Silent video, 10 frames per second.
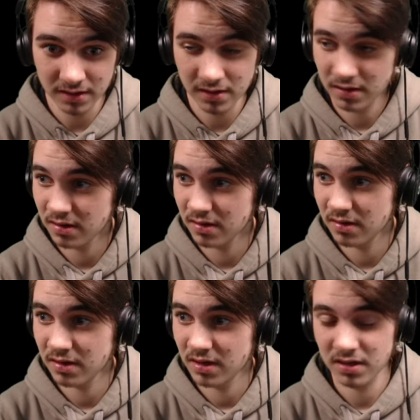
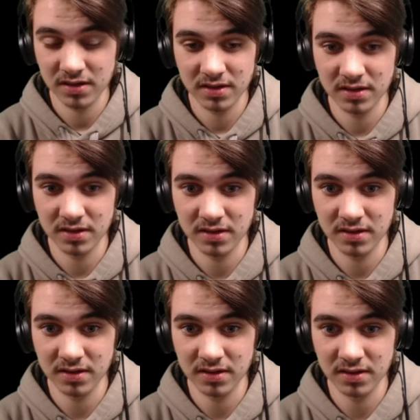
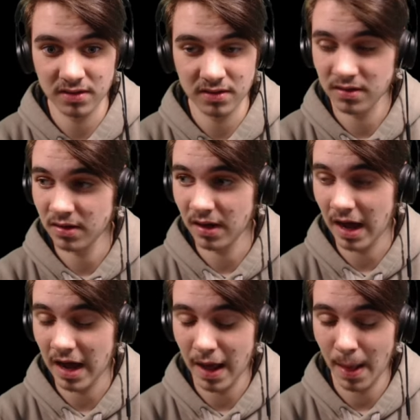
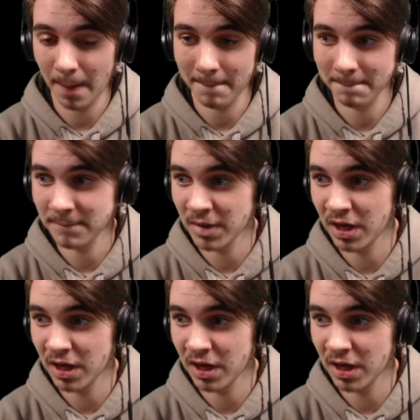No one is speaking in this clip.